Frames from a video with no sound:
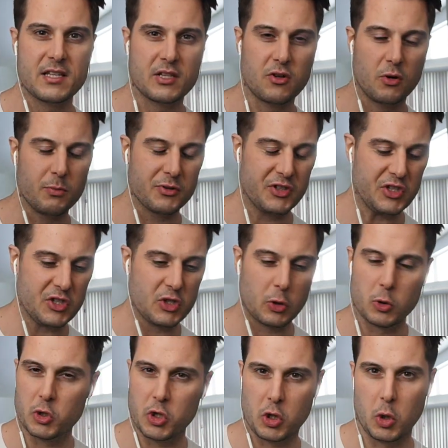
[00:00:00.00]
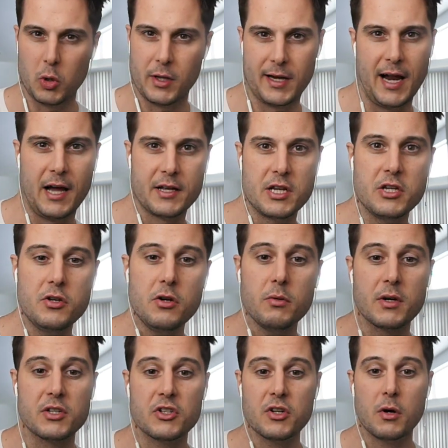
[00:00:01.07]
It's almost surgical in how you do
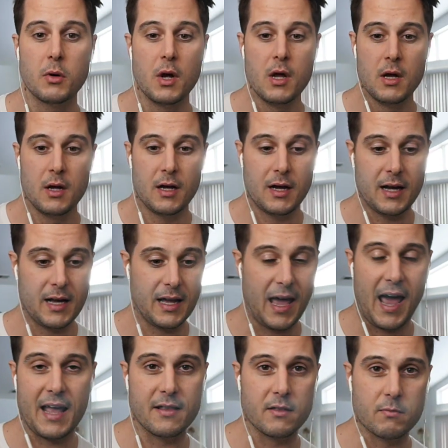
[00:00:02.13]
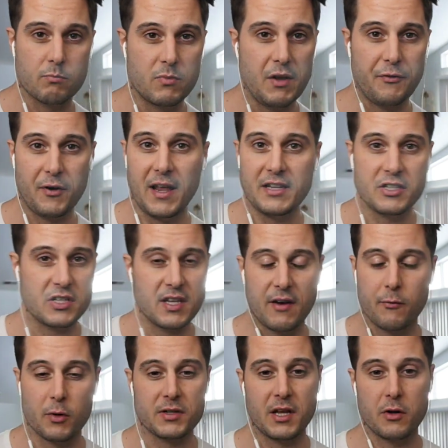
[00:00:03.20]
it. So at different agencies
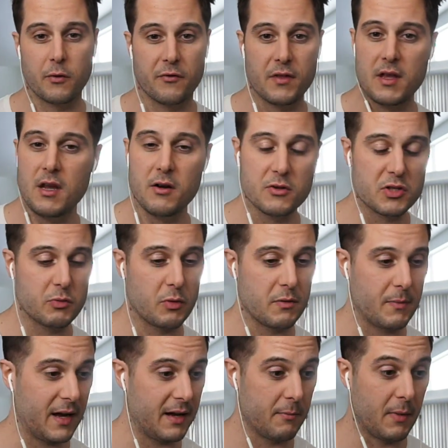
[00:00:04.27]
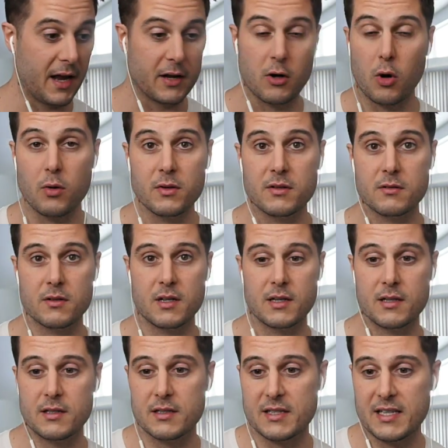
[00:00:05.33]
I've worked at over the years and with my current
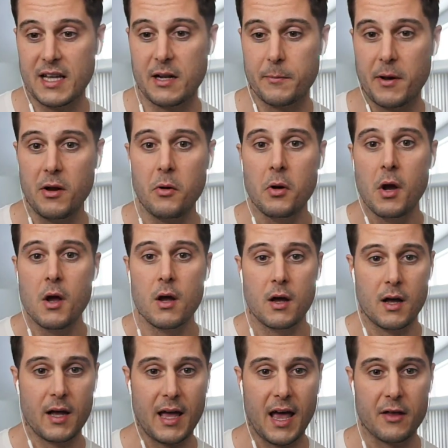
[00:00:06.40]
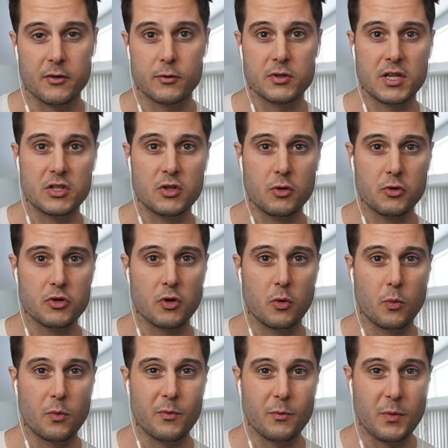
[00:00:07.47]
setup here, at Thursday
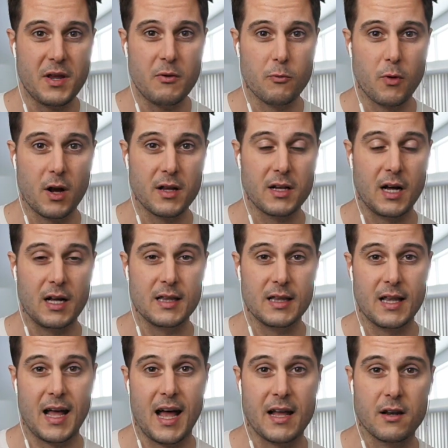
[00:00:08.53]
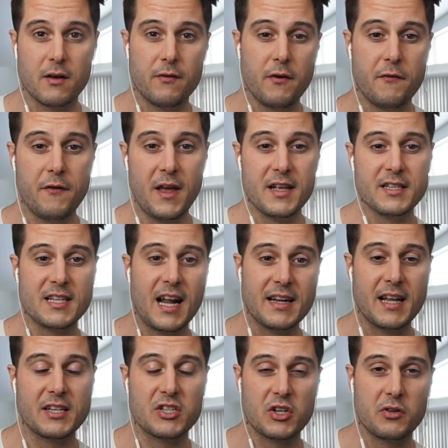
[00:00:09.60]
Social, we run a lot of events, not
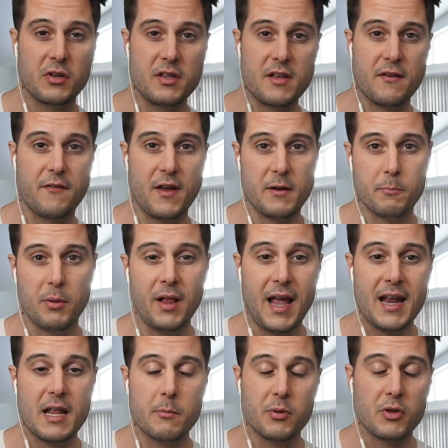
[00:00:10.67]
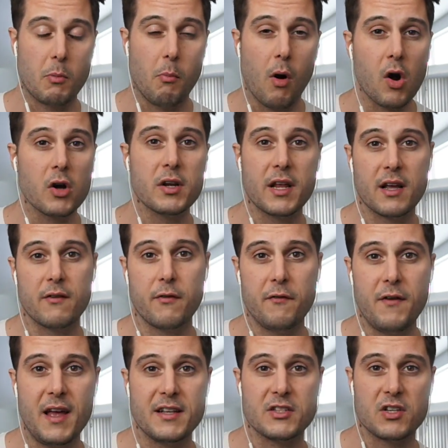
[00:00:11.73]
necessarily the event planning, but the marketing of
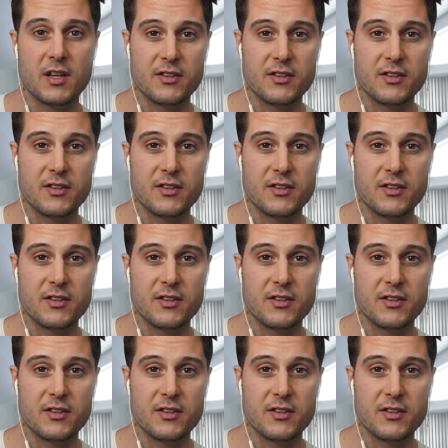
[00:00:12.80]
events.